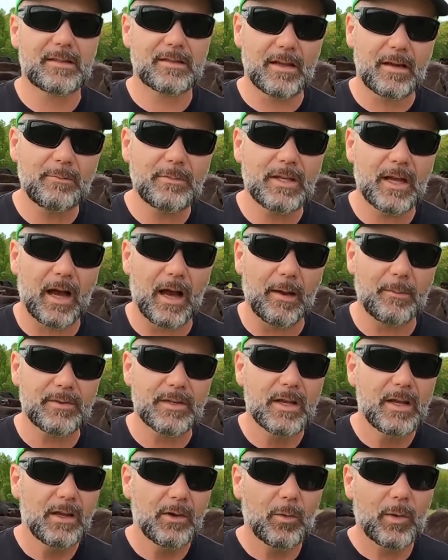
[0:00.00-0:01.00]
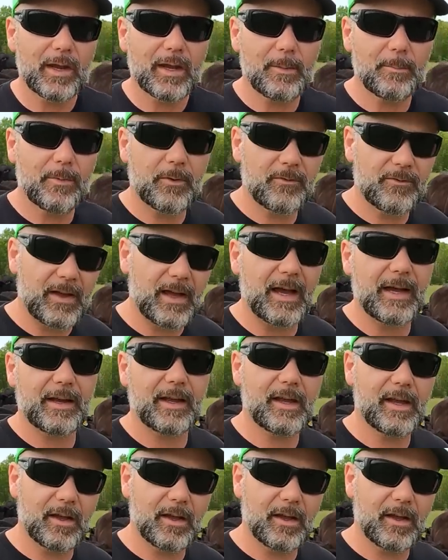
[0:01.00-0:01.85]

Sometimes we can provide a